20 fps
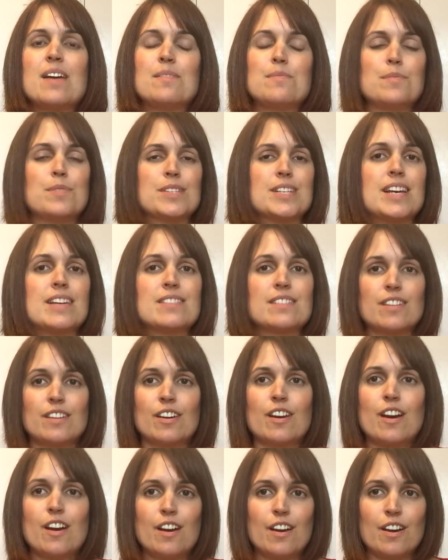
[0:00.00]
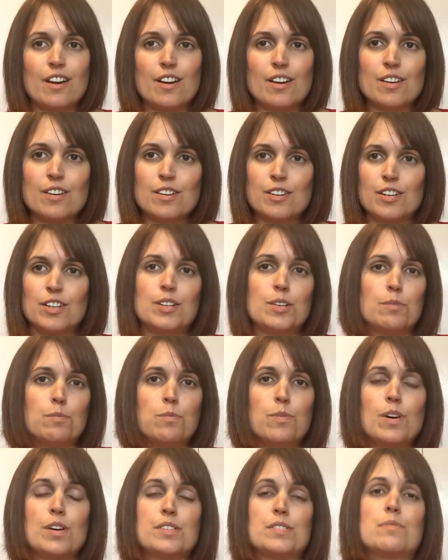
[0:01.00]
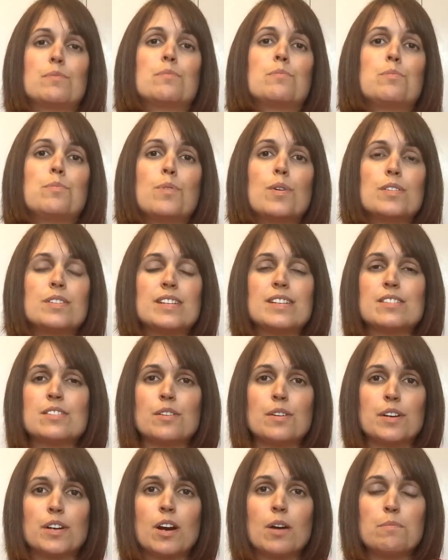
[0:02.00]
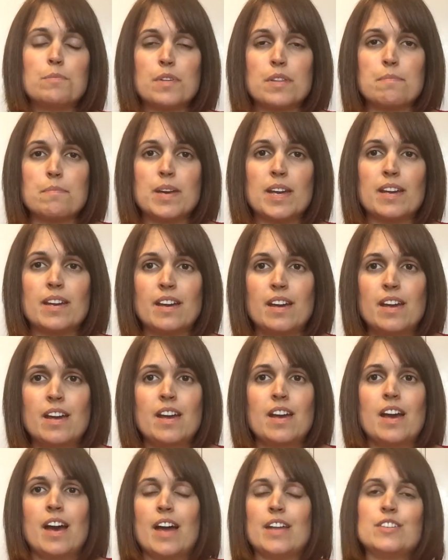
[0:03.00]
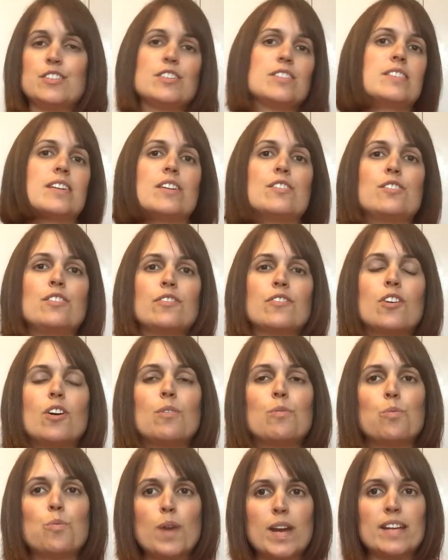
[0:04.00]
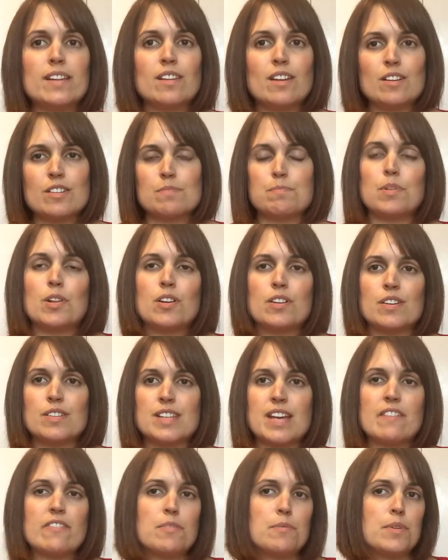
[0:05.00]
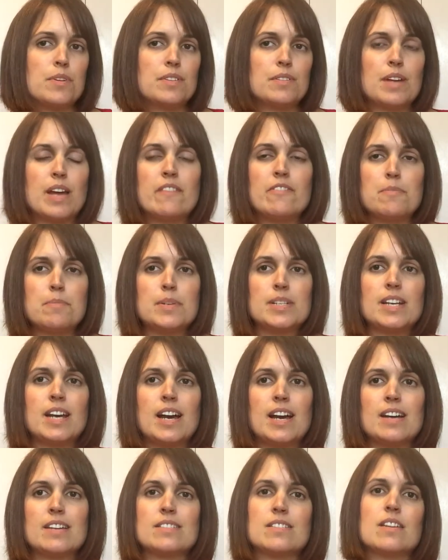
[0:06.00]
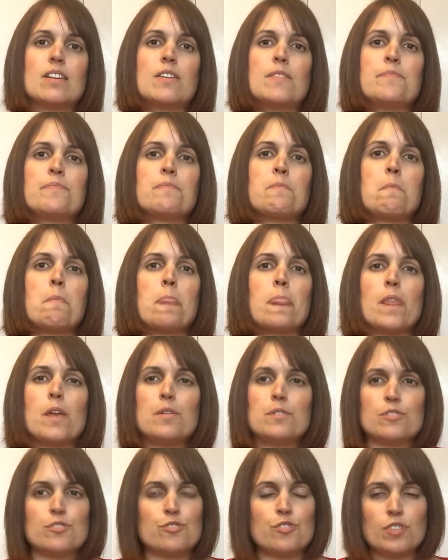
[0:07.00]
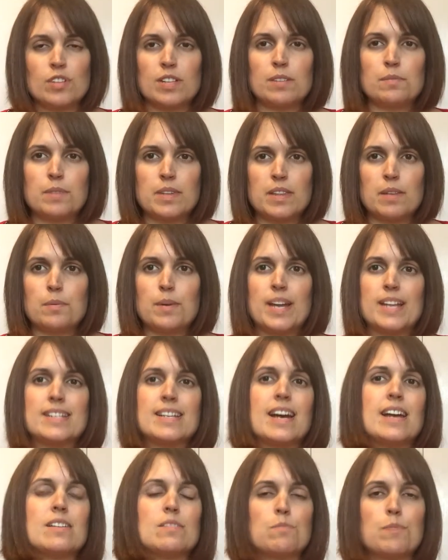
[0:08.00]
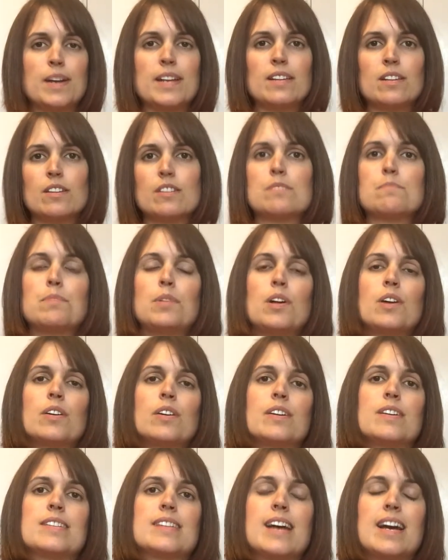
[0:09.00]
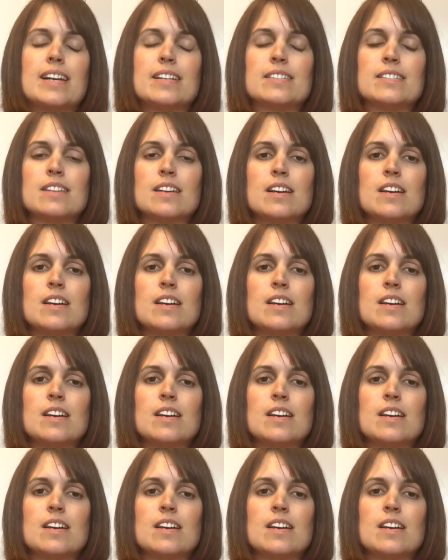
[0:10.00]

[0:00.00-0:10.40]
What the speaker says: was asking her, you know, what is going on with me? And she said, you've got weight loss blockers. Everybody who's struggling with their weight has weight loss blockers. And